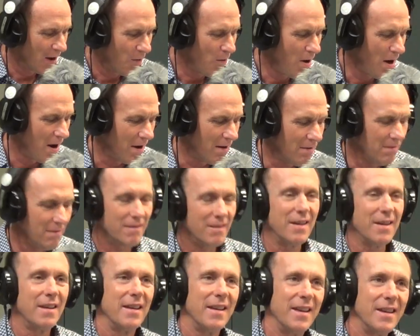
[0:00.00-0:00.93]
Well,
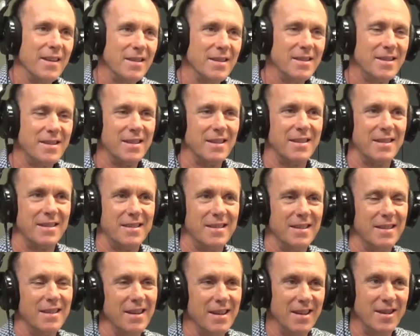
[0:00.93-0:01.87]
it's
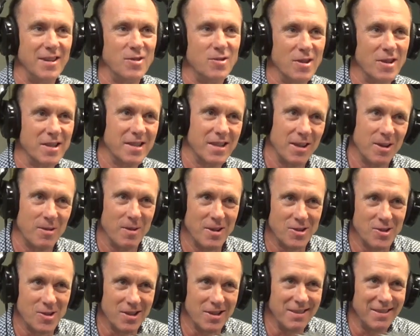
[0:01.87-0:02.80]
an interesting
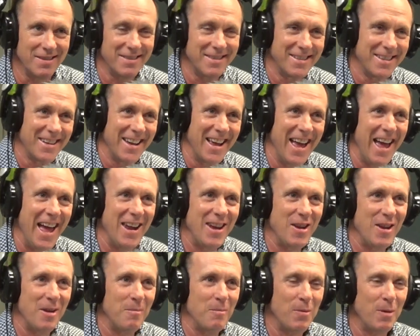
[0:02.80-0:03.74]
question. And
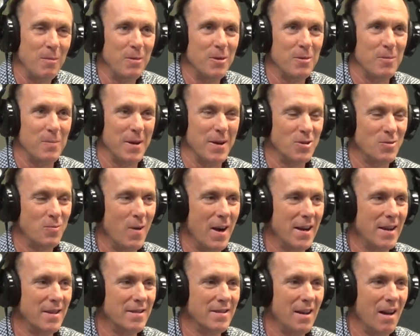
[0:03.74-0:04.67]
probably the best
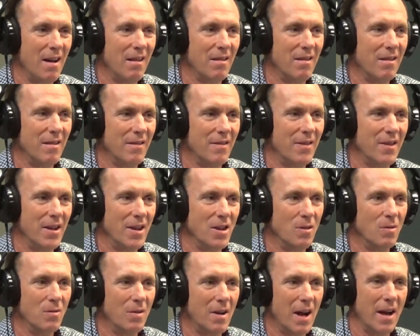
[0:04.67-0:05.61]
way to tell that
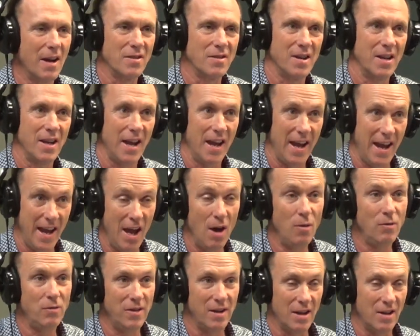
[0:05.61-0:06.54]
your gut's
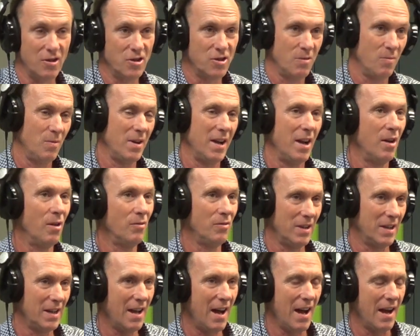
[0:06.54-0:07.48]
healthy, because you want a
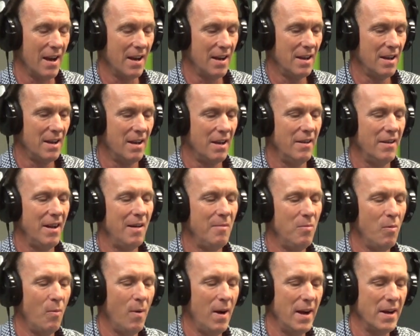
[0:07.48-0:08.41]
healthy gut,
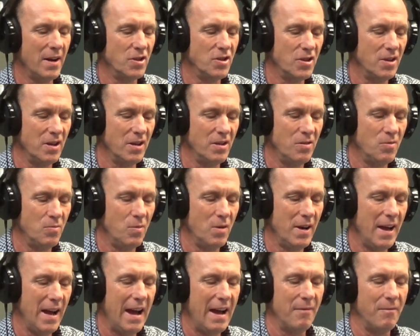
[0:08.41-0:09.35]
number one is you
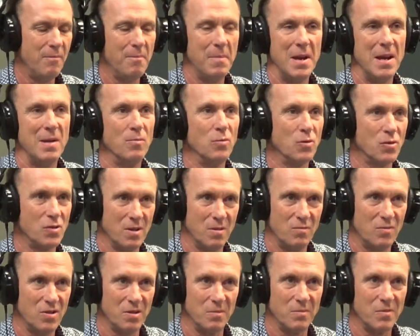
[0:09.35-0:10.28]
want to have minimal
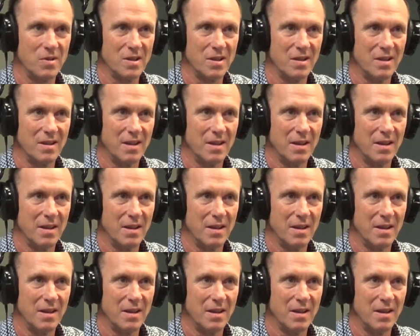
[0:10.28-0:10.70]
symptoms.